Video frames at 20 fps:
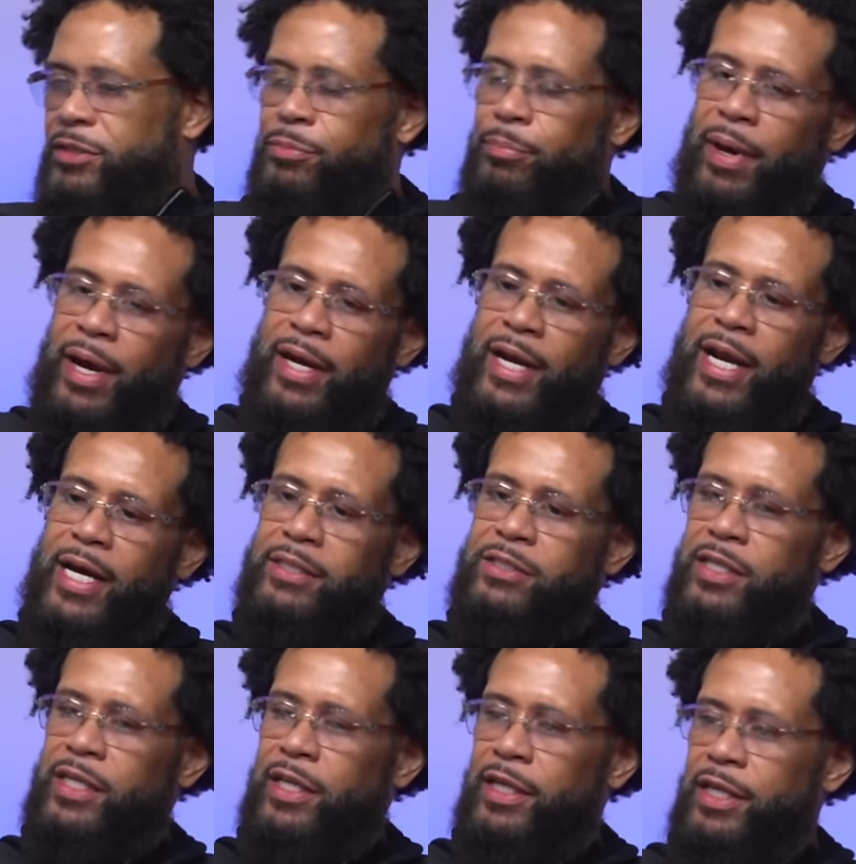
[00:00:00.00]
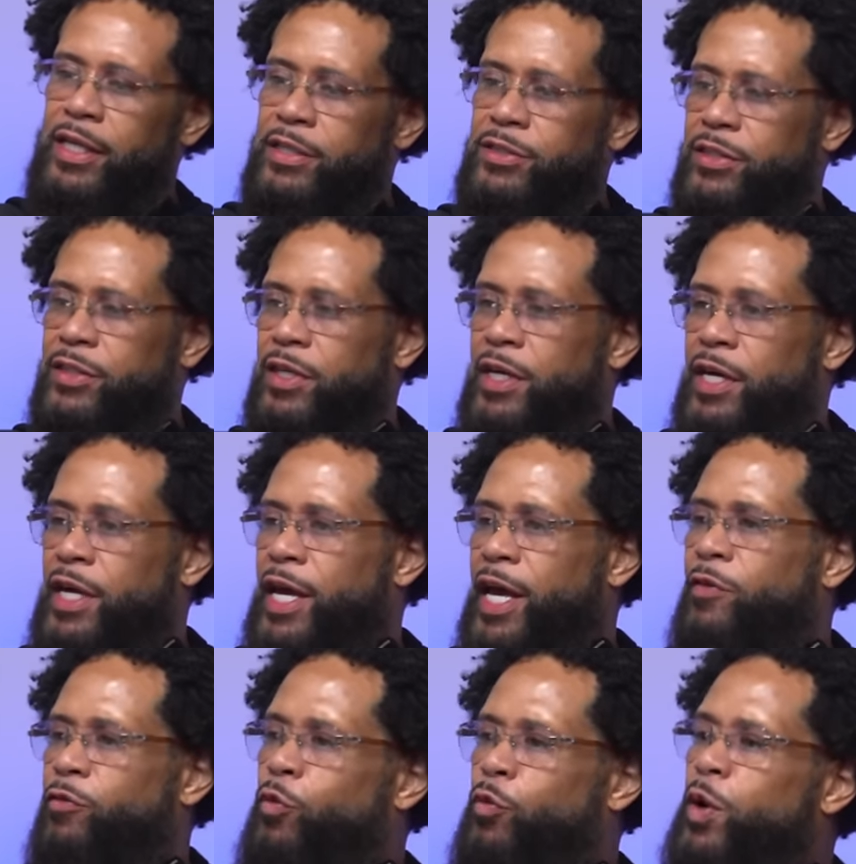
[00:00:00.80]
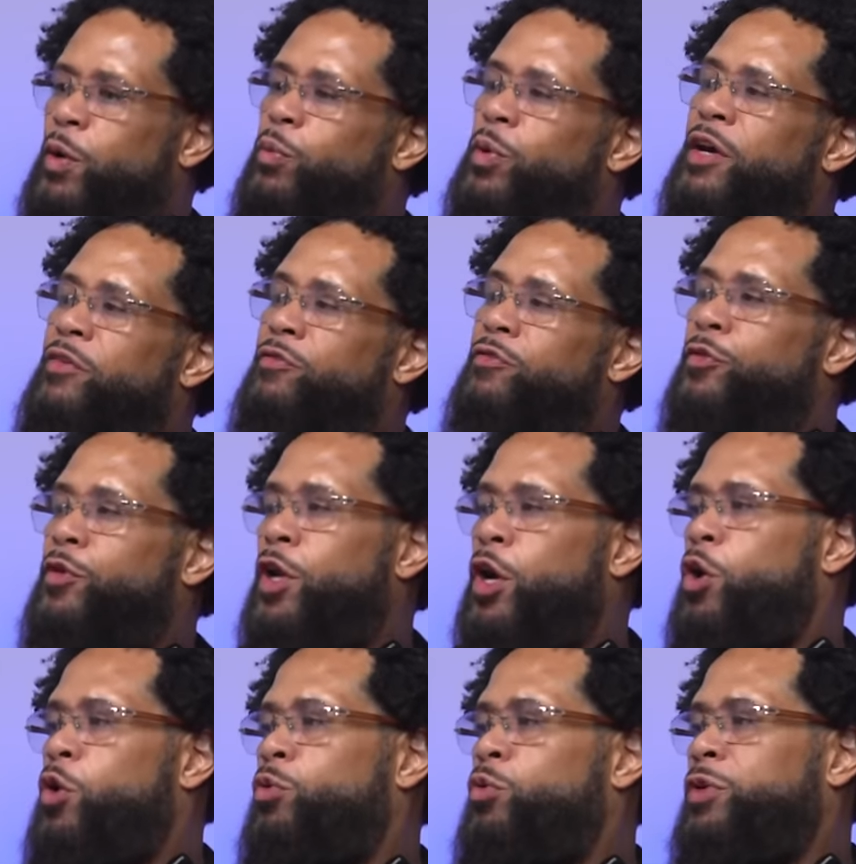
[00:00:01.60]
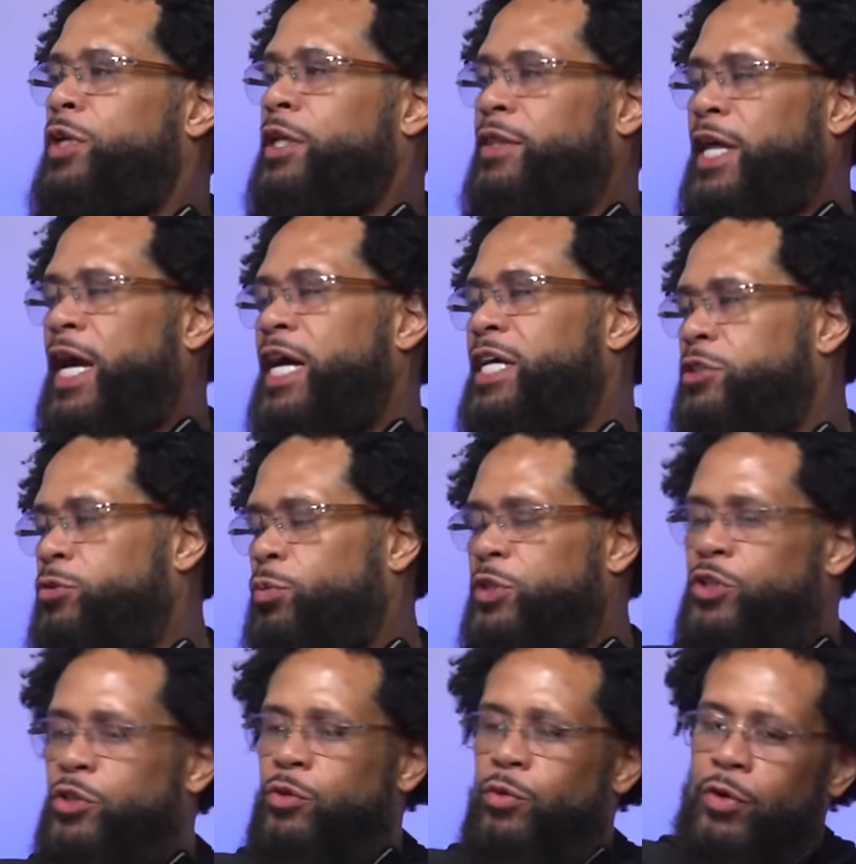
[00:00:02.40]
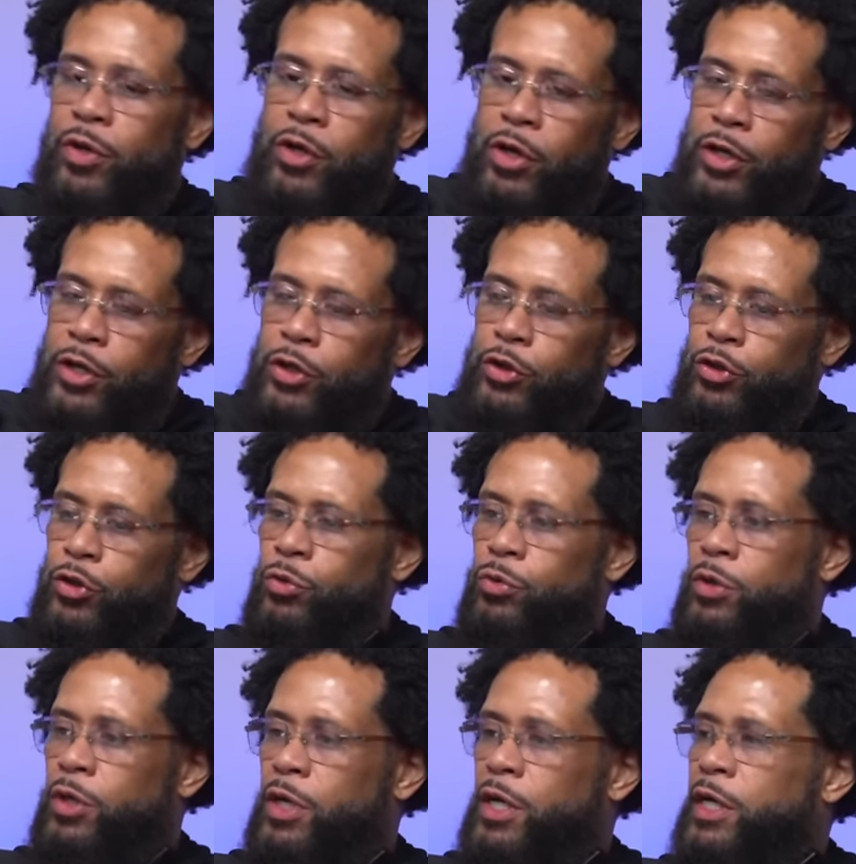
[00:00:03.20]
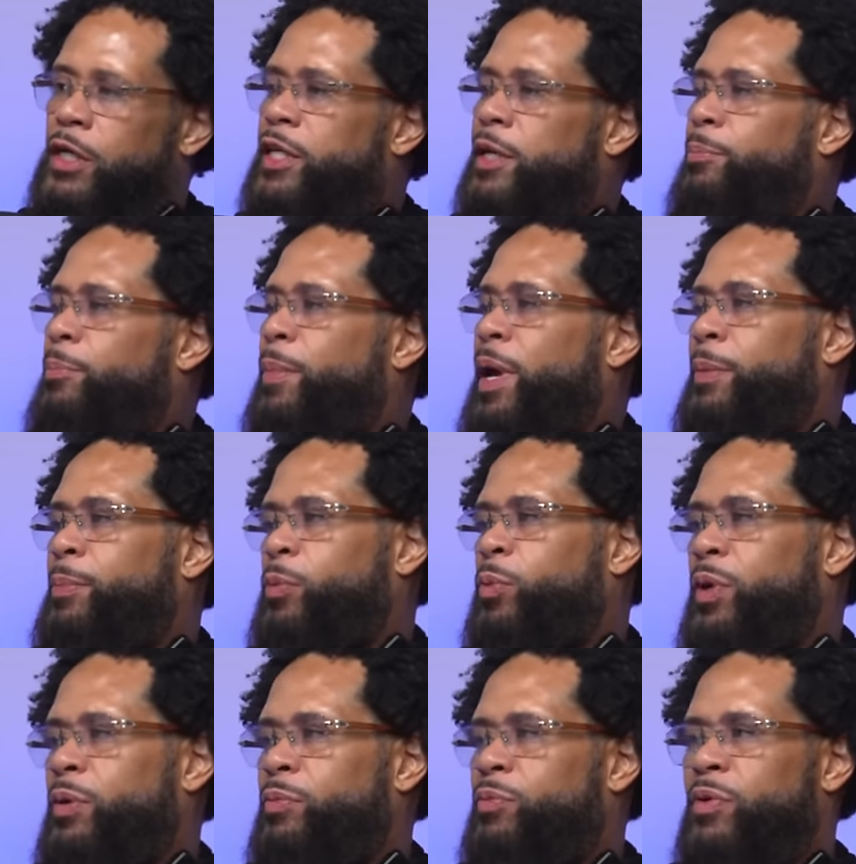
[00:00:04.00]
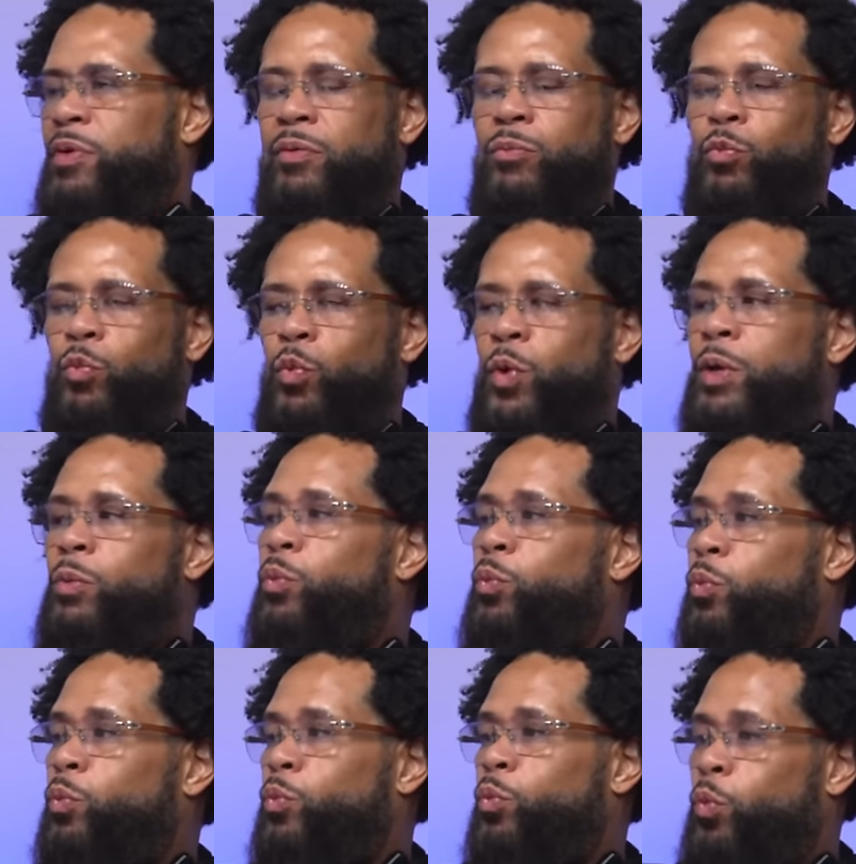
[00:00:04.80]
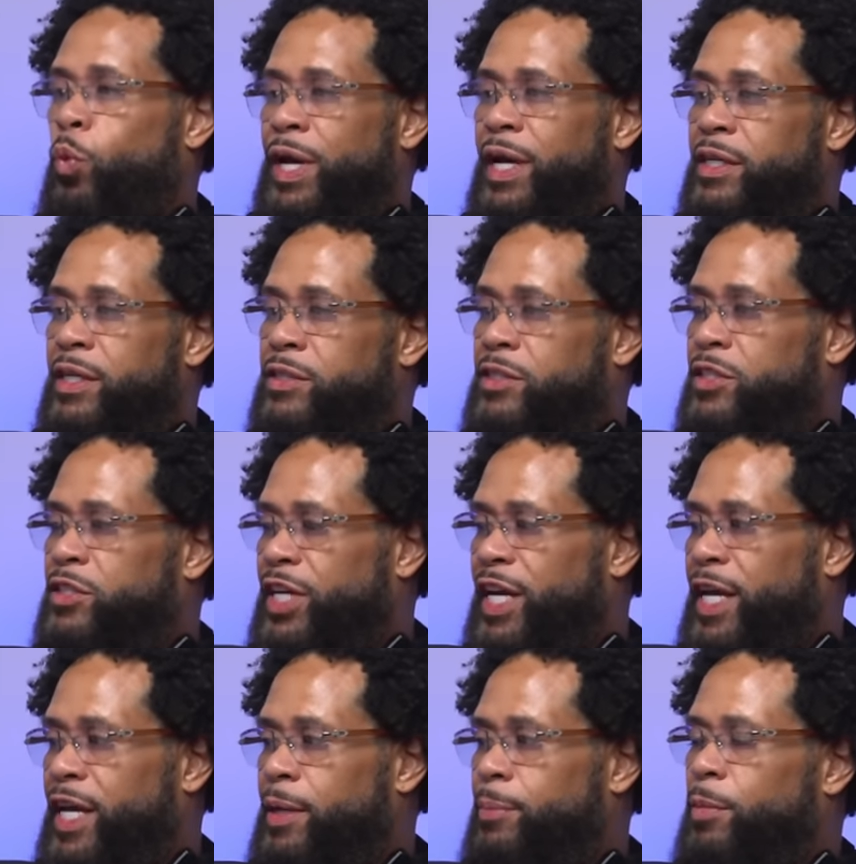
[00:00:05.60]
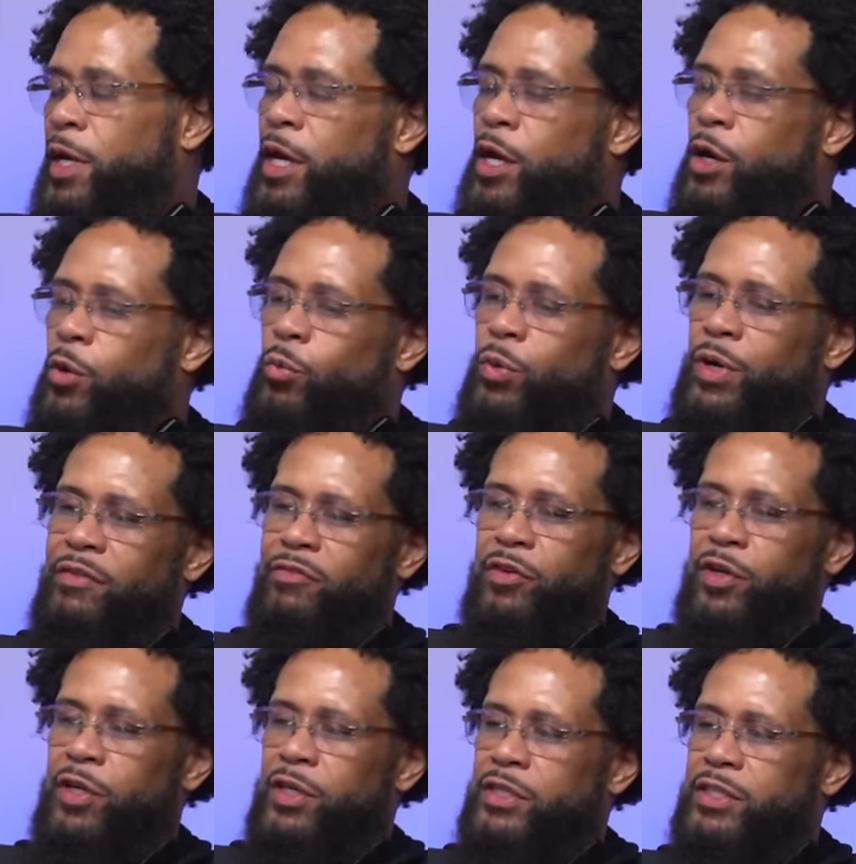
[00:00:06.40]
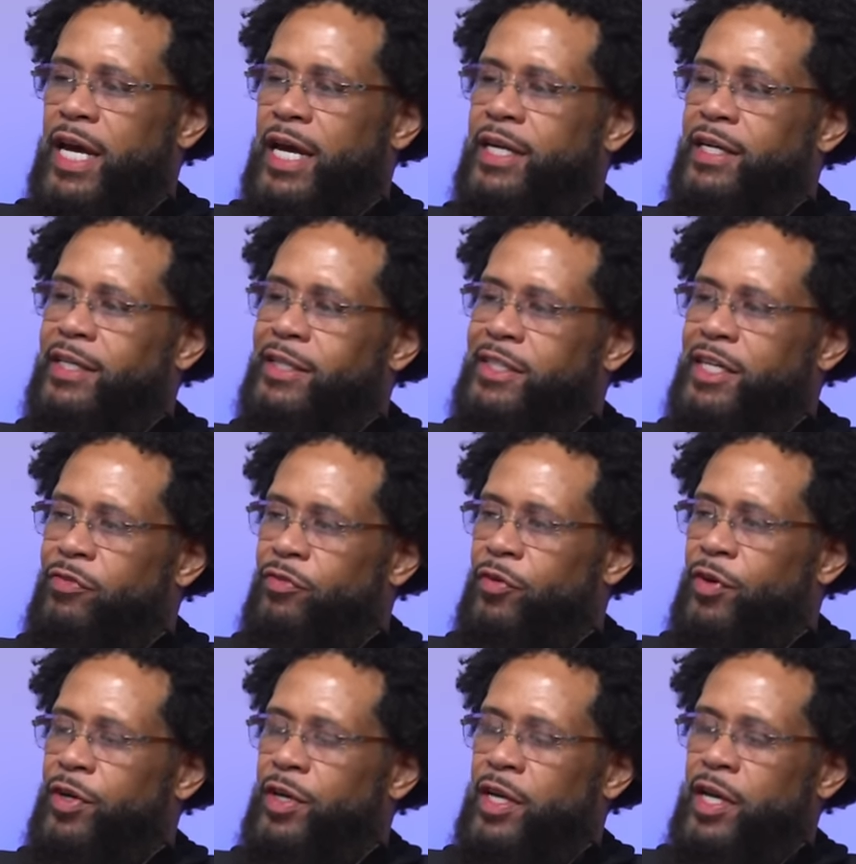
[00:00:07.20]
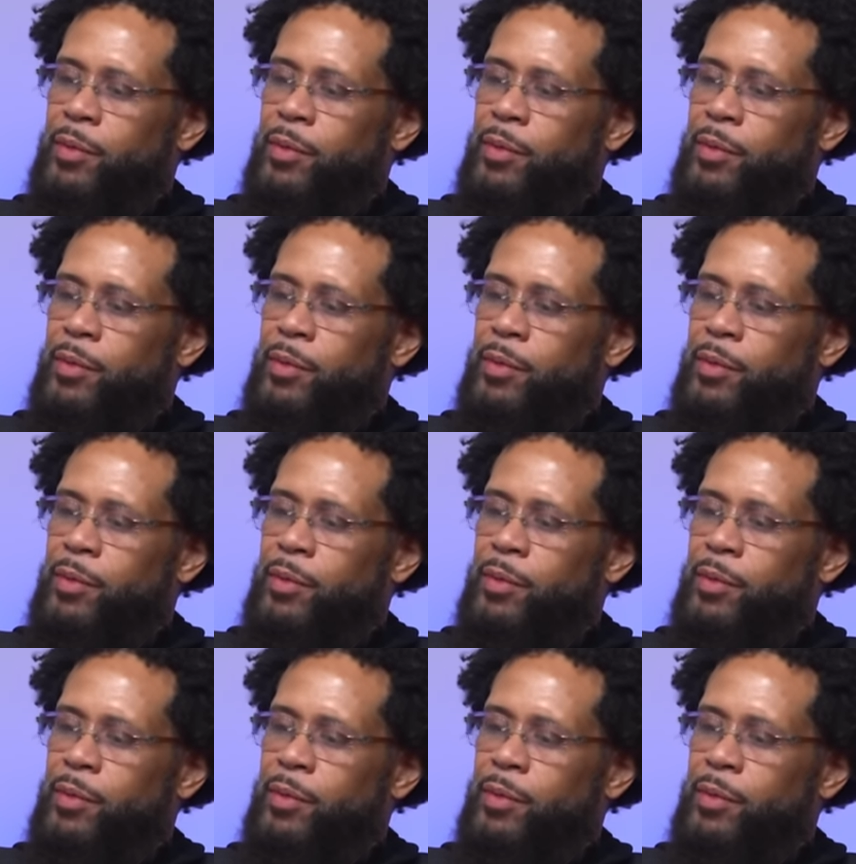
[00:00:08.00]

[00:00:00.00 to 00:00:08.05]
Man, I said, listen, if we would have known that that's what you were going to do, then maybe we would we we as a team would have looked at it different.